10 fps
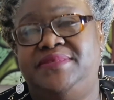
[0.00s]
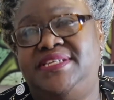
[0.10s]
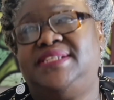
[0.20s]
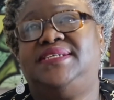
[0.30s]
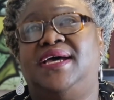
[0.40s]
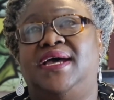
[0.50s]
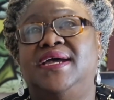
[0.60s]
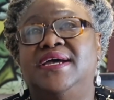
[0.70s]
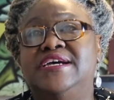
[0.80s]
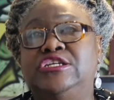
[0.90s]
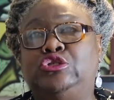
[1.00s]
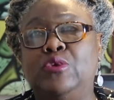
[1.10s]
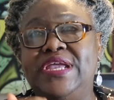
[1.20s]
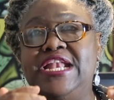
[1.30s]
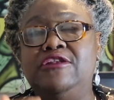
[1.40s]
data to
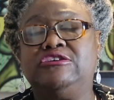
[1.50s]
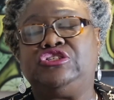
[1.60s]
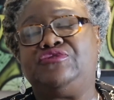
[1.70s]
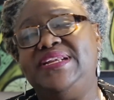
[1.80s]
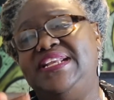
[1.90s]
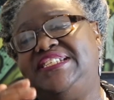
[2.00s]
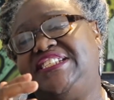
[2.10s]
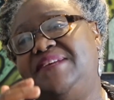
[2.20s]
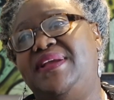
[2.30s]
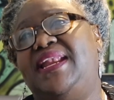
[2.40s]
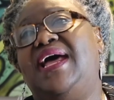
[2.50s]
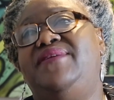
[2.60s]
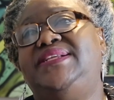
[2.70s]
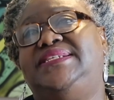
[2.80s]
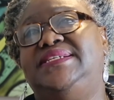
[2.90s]
illustrate the
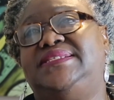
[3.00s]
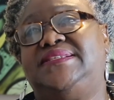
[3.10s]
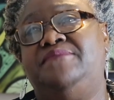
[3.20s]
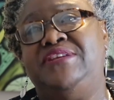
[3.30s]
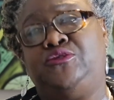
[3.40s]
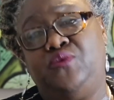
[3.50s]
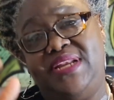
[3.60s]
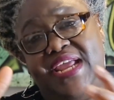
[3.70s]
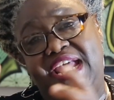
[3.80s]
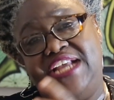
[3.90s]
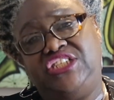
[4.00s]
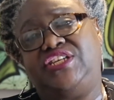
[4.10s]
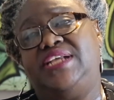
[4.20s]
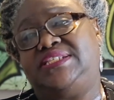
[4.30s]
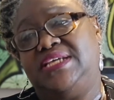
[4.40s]
similarities between
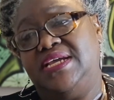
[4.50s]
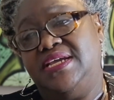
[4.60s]
ancient